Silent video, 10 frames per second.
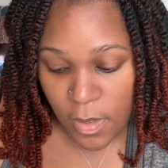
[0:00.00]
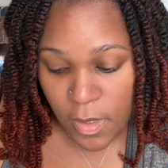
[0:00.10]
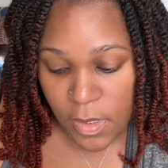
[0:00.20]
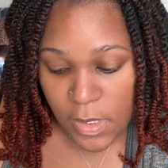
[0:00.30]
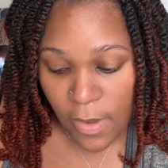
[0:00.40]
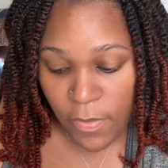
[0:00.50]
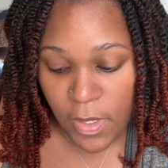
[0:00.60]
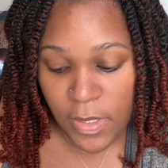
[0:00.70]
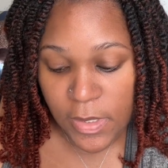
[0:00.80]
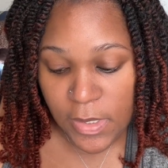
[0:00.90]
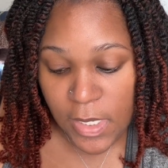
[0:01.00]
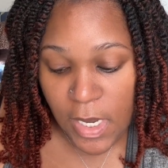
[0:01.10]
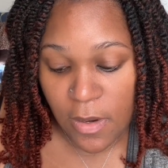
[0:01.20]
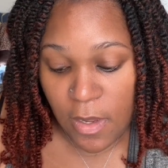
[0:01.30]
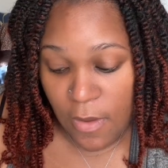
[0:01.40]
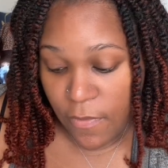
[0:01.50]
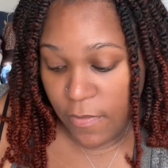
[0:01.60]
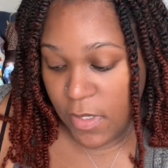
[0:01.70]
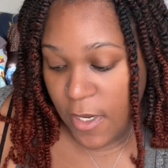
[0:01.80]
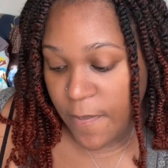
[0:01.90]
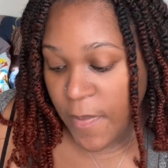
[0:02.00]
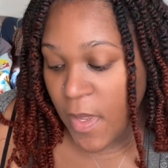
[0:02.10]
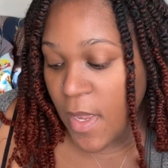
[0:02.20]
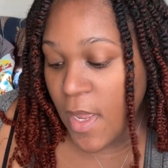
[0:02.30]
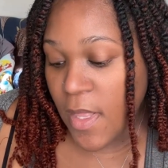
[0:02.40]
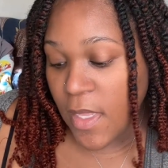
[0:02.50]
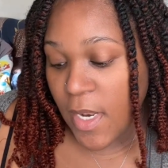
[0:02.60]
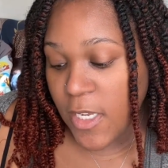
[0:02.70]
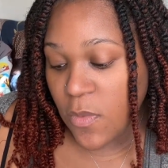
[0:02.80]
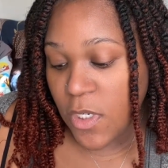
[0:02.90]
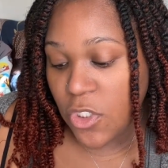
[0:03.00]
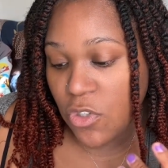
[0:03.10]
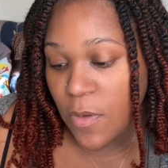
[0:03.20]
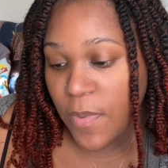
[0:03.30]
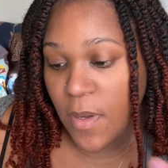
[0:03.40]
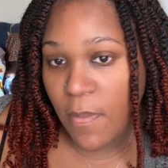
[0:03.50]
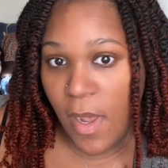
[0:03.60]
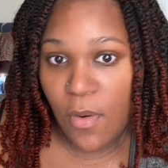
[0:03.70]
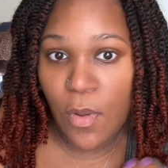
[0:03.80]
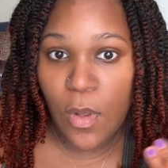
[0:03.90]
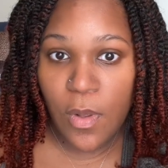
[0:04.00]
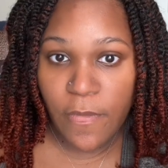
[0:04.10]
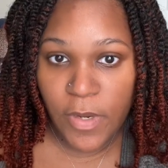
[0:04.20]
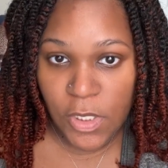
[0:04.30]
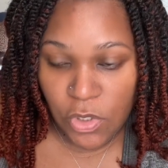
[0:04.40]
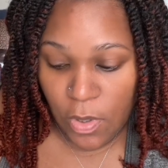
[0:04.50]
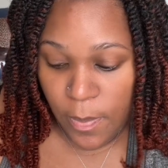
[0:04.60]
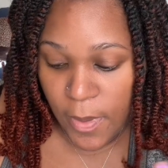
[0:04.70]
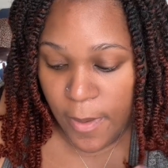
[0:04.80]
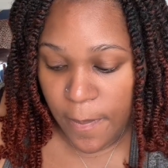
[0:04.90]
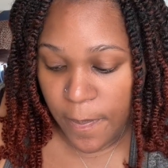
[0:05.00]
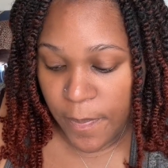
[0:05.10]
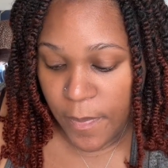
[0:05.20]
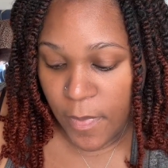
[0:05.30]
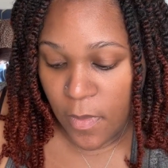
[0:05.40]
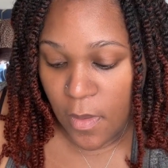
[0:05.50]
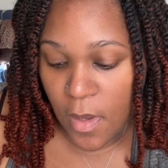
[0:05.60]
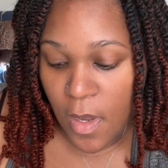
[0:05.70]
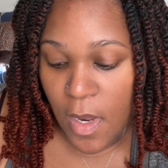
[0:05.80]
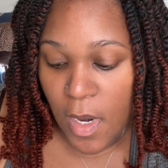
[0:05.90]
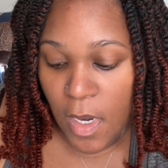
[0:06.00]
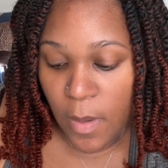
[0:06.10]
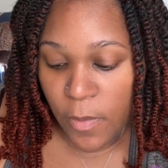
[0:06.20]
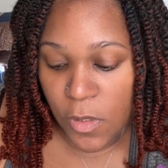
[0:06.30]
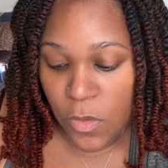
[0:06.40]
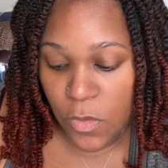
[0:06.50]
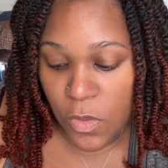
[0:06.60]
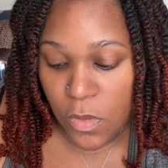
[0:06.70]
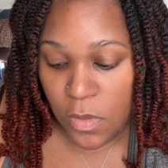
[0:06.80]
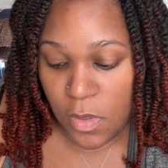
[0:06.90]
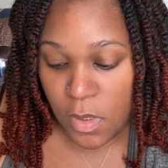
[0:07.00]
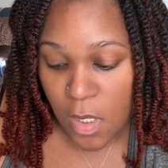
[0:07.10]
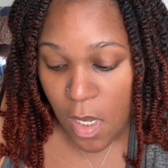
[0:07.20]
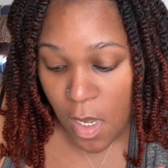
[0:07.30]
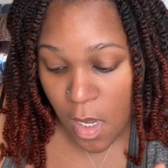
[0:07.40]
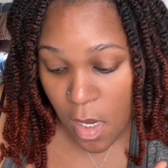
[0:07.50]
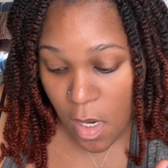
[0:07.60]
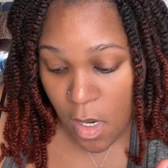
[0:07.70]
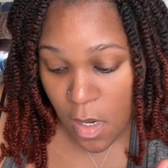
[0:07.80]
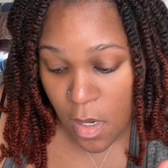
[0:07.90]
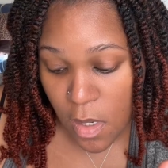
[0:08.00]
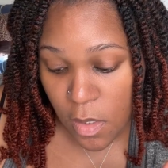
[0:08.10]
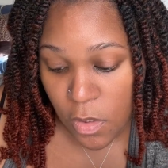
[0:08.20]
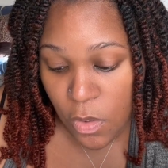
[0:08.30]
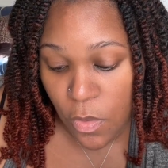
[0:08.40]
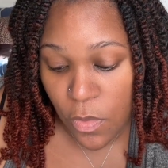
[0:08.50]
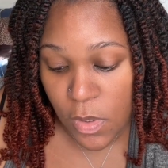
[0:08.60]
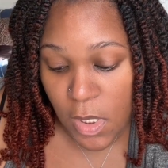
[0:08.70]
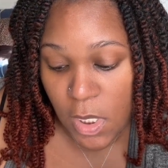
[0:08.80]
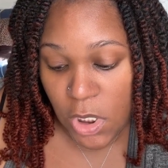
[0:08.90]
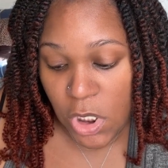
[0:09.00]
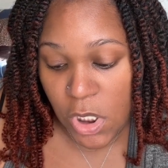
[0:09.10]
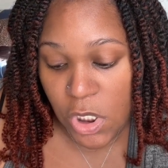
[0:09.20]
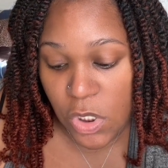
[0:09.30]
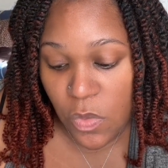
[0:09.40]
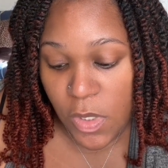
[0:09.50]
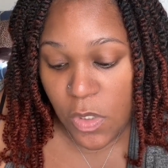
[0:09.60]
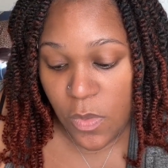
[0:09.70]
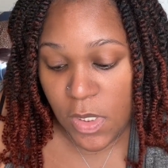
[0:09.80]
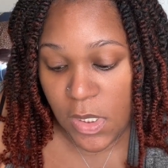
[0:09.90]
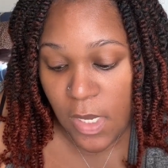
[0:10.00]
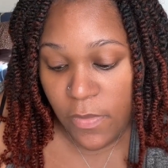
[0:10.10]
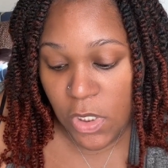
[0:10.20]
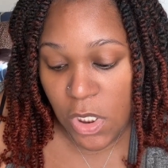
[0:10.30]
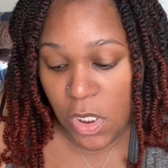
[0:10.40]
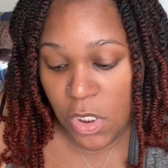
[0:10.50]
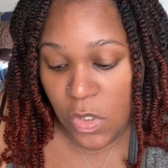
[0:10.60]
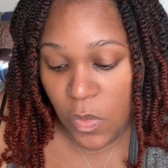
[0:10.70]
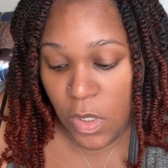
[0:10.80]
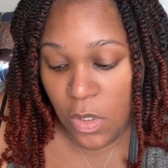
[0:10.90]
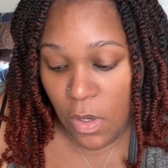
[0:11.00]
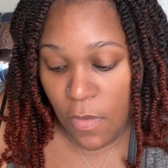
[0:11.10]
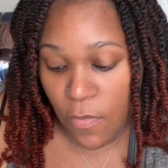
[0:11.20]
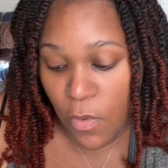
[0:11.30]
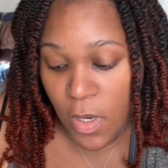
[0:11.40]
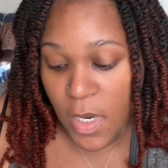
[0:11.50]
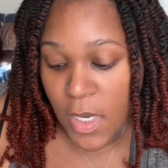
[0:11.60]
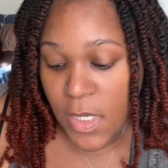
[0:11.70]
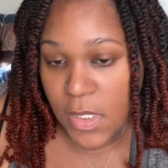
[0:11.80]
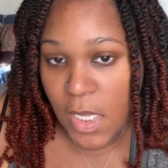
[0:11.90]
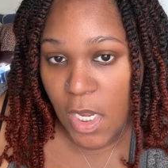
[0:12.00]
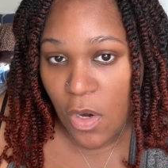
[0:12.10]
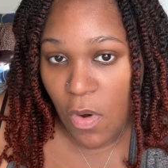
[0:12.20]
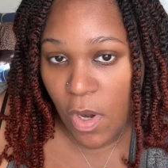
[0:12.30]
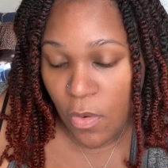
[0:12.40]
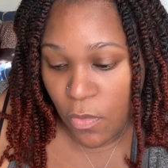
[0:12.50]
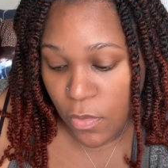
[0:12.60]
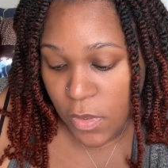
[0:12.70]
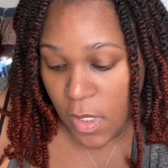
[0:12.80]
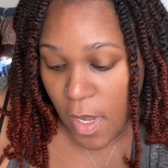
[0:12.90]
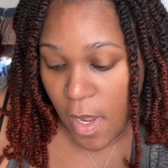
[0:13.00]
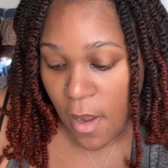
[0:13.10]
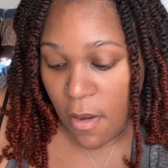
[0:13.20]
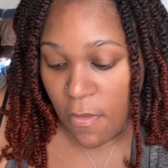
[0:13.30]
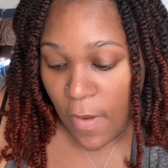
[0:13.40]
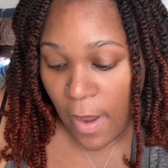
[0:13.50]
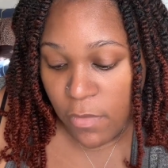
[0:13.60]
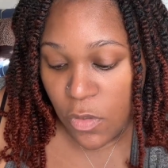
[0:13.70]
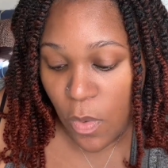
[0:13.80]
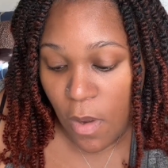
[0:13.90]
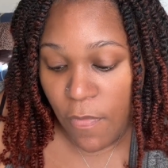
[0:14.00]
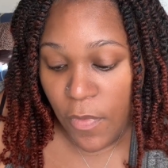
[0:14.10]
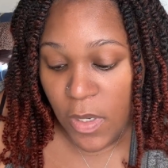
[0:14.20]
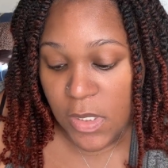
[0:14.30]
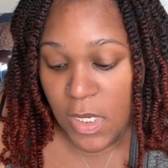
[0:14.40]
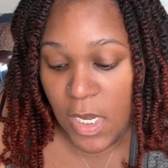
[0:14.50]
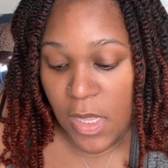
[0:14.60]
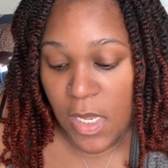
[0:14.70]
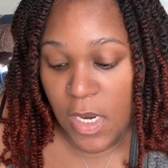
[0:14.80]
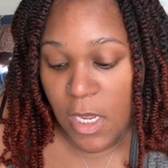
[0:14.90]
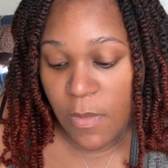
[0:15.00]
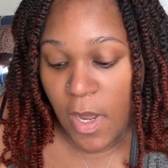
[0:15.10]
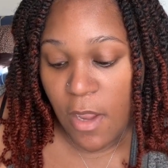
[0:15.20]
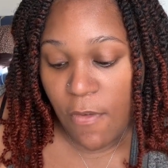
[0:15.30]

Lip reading: 7, 10, and 15. The last one is trumpet, modern equivalent trumpet. Numbers 10, 2 through 10, Judges 3:27, Judges 3:34, 2 Chronicles 5, 12, 13, and then Nehemiah